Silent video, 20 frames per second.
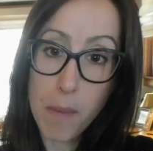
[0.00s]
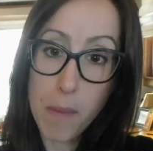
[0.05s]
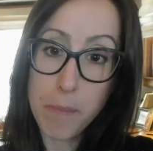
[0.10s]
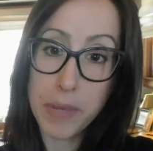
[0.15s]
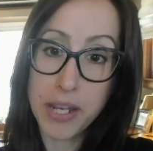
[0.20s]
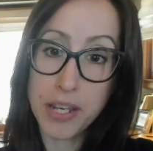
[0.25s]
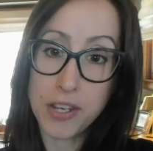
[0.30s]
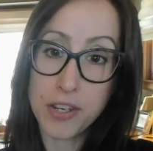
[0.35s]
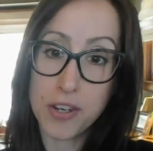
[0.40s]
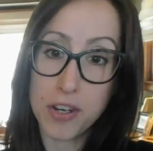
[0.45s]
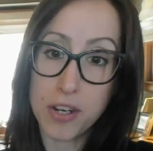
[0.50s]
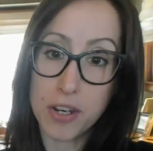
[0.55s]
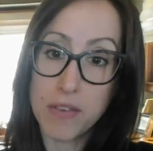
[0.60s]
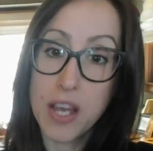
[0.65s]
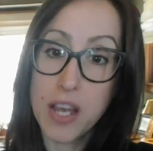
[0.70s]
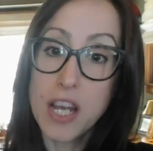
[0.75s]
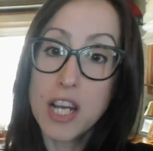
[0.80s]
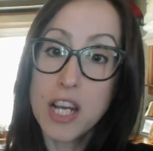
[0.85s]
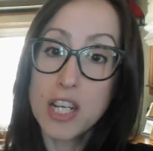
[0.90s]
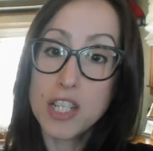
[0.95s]
Median nerve.
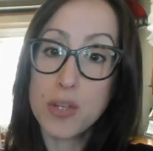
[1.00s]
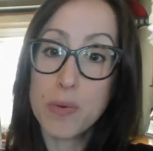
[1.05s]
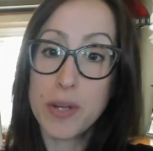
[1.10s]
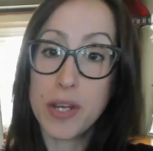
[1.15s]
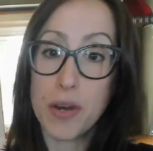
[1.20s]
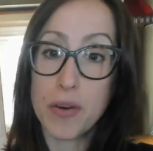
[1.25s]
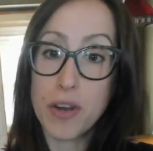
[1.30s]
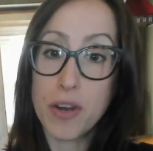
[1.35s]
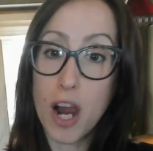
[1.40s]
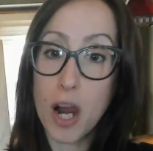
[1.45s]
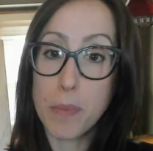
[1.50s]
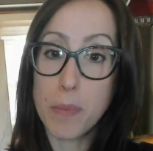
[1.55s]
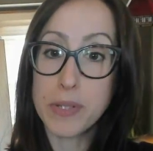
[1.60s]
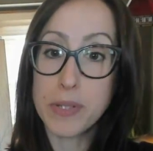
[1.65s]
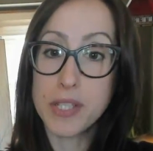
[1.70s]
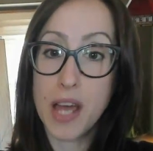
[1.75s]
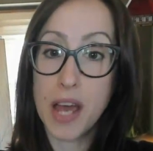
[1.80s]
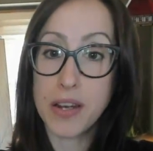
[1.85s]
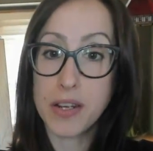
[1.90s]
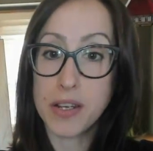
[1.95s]
So we know
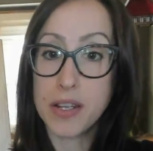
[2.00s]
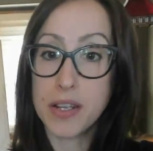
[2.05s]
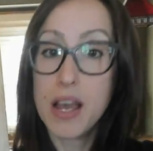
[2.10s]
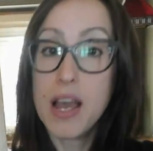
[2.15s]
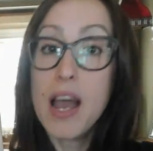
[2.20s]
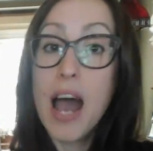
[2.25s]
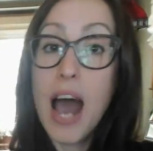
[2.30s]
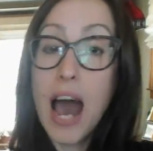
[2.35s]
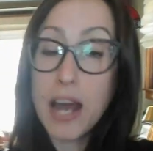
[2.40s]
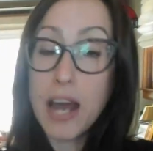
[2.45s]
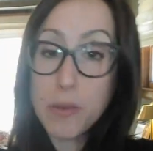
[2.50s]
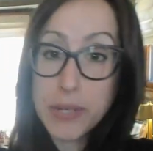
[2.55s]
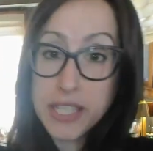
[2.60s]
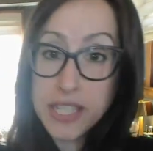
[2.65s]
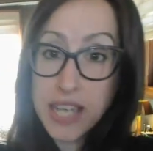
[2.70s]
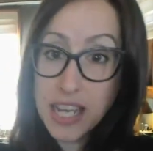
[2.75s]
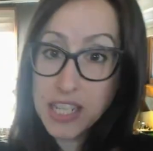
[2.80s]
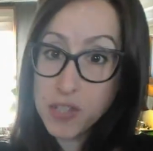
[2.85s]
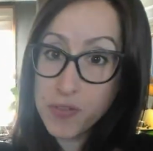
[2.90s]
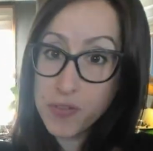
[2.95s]
carpal tunnel. How do we
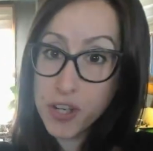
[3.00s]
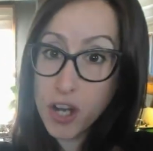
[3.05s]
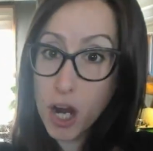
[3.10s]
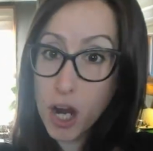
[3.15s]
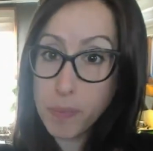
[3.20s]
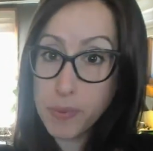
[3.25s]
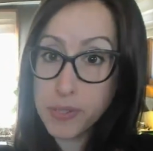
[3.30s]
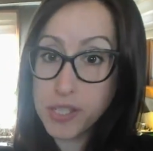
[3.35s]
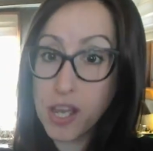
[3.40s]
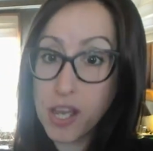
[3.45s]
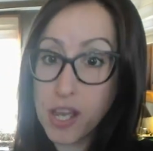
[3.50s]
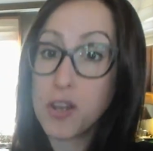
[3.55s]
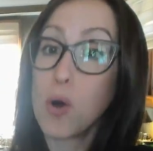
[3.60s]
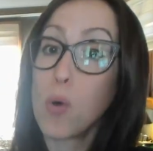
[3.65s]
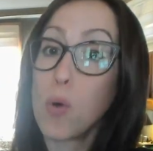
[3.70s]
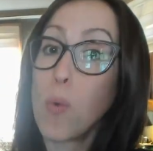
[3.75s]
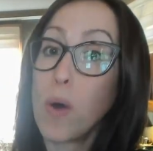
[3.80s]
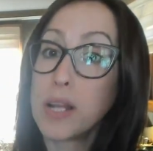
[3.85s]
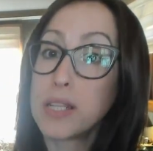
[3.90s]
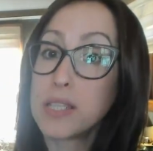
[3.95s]
test for carpal
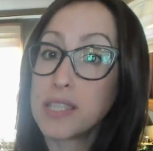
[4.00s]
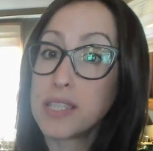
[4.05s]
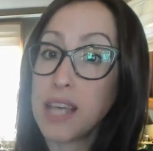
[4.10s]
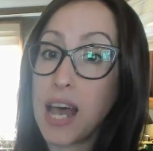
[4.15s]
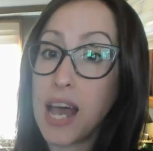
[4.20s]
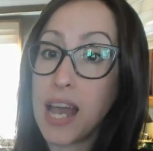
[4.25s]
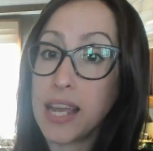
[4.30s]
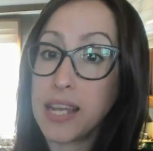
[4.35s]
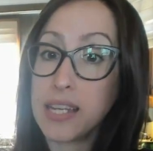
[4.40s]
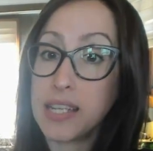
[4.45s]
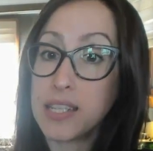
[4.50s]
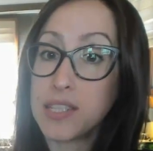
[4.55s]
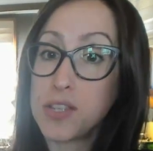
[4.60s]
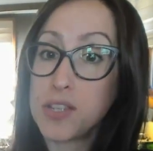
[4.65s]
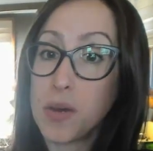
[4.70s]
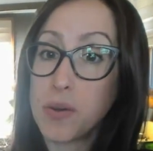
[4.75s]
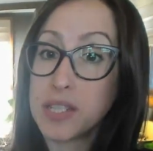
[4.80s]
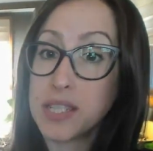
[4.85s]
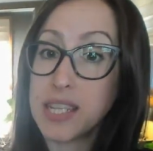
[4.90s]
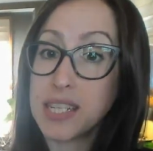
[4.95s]
tunnel? One sign is
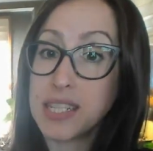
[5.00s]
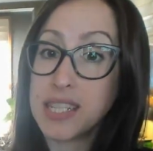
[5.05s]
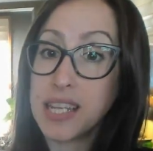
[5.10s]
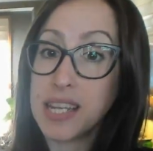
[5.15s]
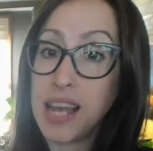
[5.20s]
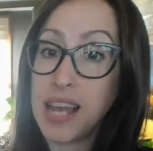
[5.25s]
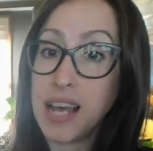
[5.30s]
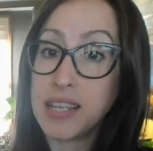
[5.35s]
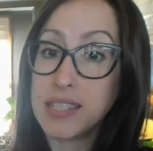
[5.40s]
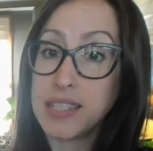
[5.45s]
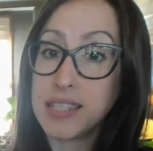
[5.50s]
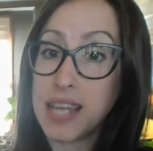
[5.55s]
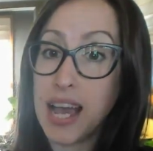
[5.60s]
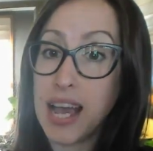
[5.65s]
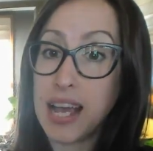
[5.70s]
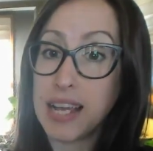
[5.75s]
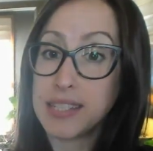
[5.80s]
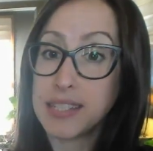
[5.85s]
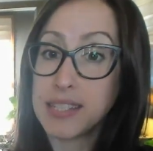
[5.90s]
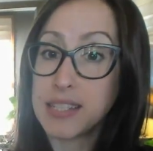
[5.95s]
known as the Tunnell's
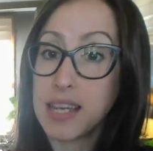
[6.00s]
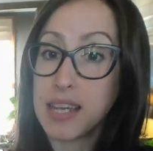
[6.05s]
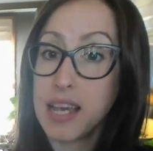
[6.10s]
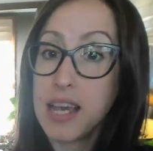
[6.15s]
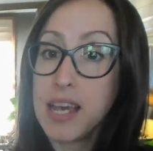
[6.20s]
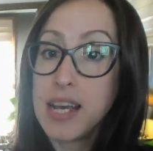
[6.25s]
test.